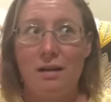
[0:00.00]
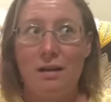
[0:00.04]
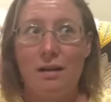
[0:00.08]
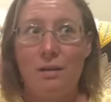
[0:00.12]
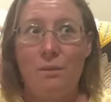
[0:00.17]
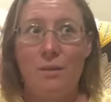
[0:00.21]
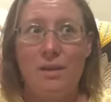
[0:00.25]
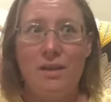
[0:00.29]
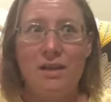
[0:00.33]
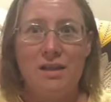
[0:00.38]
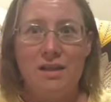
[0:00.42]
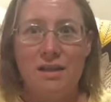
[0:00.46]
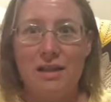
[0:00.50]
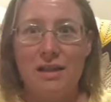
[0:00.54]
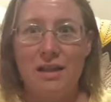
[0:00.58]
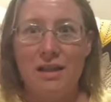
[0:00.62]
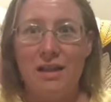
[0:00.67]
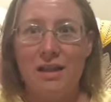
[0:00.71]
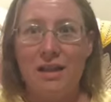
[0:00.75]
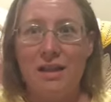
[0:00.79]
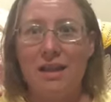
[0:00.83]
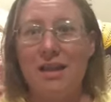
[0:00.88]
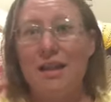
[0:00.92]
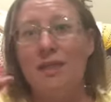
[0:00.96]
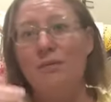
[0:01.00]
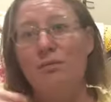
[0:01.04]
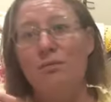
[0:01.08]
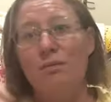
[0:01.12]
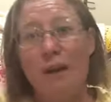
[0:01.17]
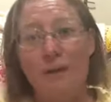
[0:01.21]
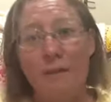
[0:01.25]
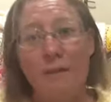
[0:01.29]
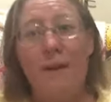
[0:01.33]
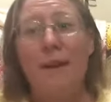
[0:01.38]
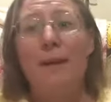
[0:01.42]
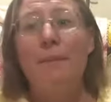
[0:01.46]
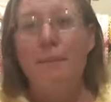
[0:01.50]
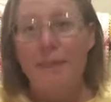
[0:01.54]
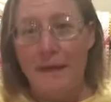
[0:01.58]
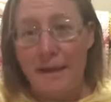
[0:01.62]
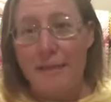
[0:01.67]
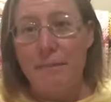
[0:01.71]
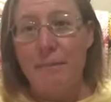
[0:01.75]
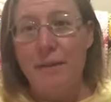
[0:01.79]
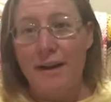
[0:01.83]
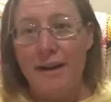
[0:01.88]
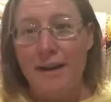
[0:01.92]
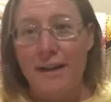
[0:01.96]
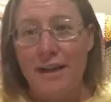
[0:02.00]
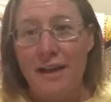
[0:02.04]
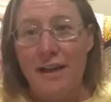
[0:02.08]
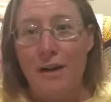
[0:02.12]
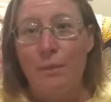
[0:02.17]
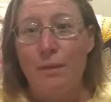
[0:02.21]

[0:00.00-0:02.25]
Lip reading: which is roughly been my year.